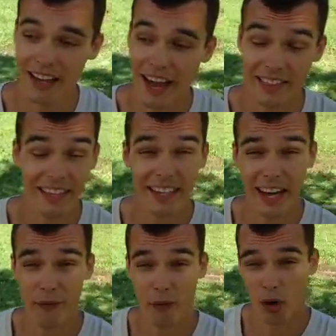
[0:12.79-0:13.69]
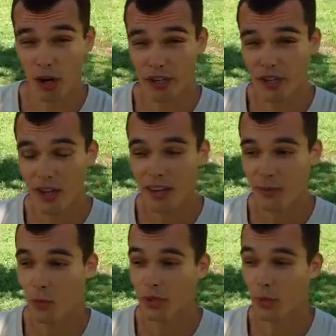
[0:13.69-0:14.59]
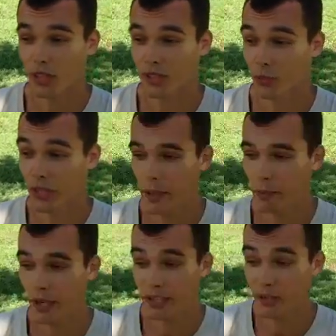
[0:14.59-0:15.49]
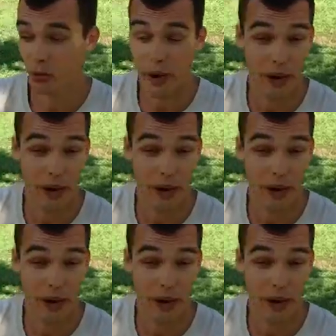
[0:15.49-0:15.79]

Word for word: I think I've learned a lot, which was really precious to me.